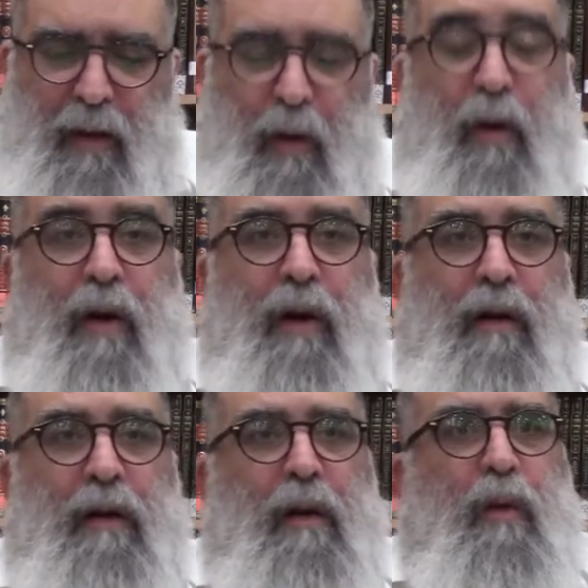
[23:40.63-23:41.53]

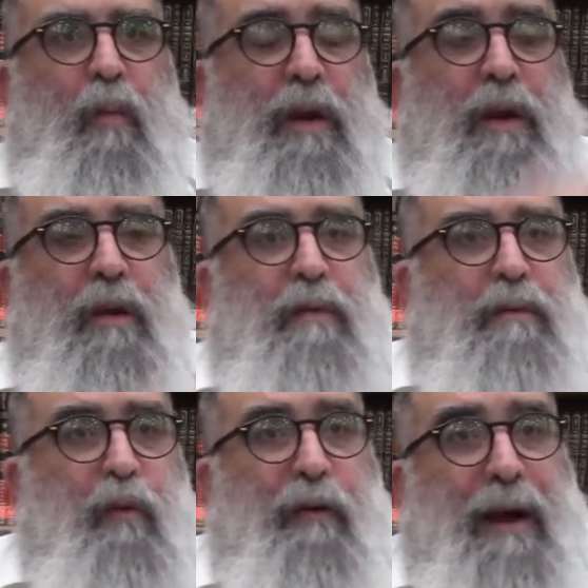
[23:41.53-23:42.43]
Or when you
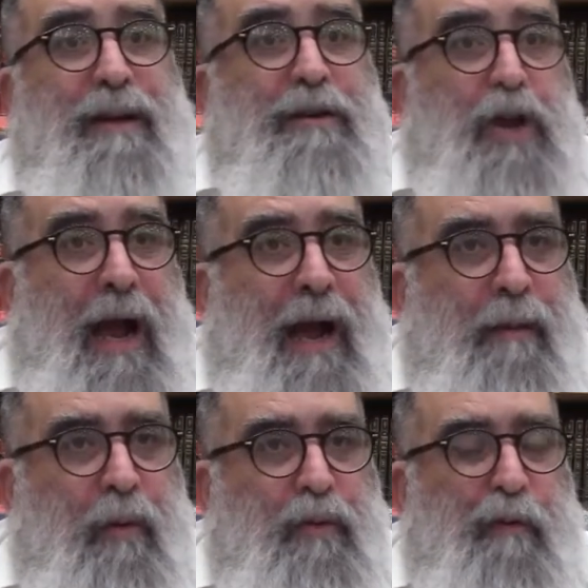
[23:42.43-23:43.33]
to find a
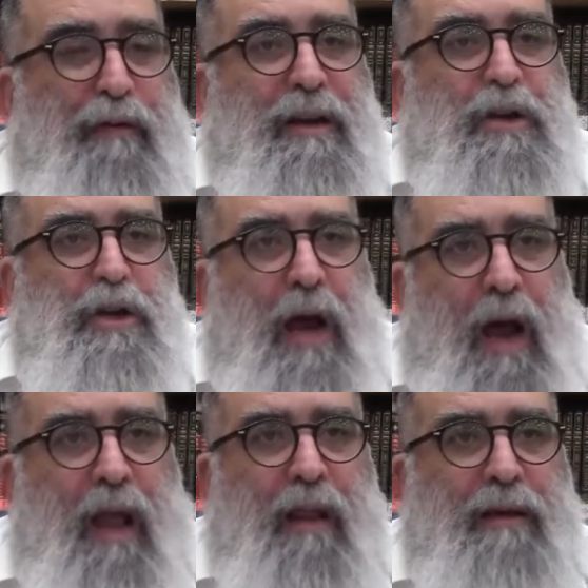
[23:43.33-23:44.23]
job or to finish
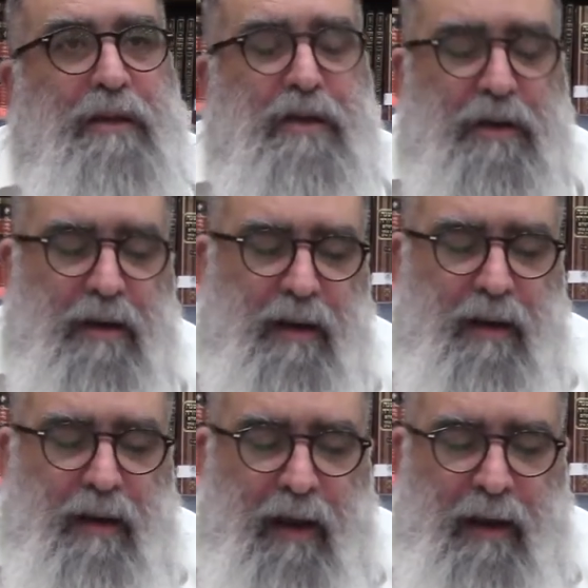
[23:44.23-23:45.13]
college
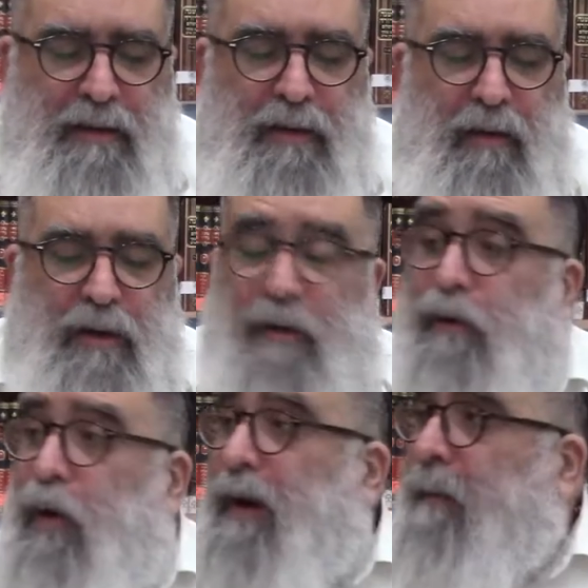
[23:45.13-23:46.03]
and so on and so forth, to get